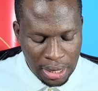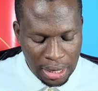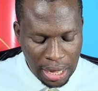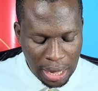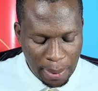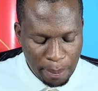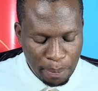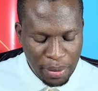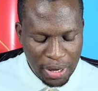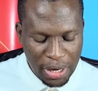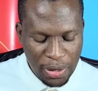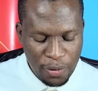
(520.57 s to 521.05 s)

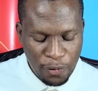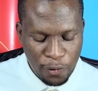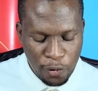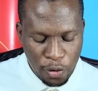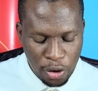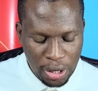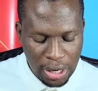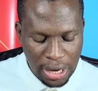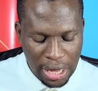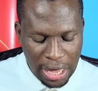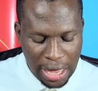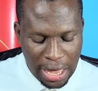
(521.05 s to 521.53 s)
Campaigning
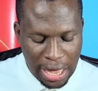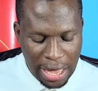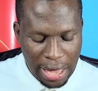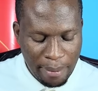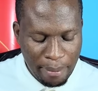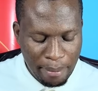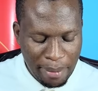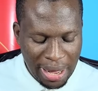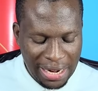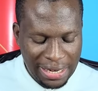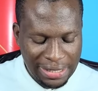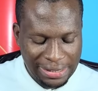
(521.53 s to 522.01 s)
for
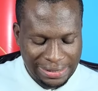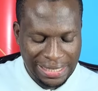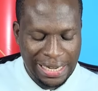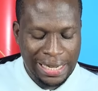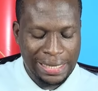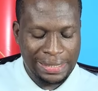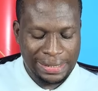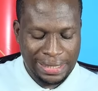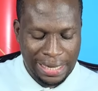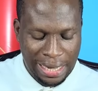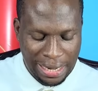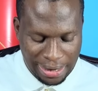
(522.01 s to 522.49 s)
and man a
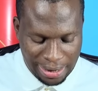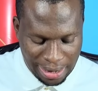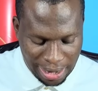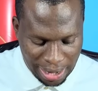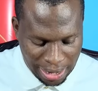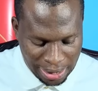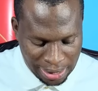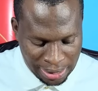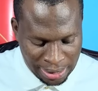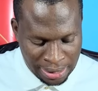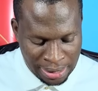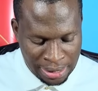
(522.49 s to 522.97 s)
chance
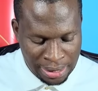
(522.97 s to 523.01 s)
kakra.